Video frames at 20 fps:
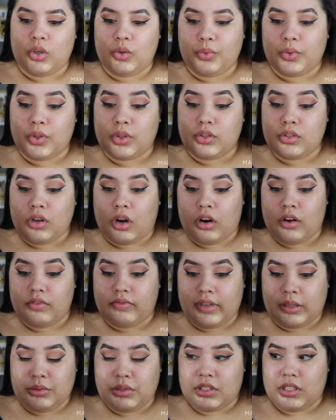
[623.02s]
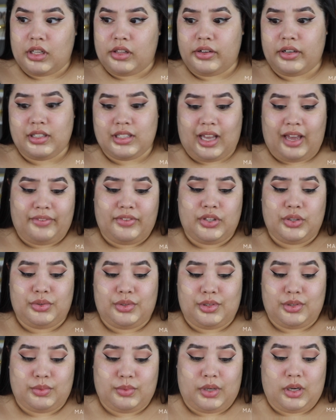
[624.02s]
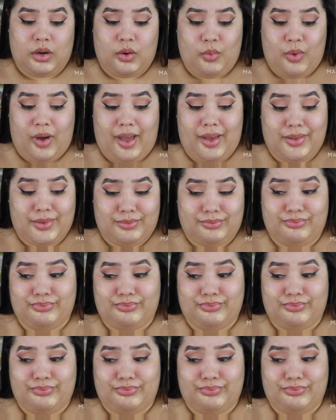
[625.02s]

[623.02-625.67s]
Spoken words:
With Tarte Concealer because I haven't used this one in a while.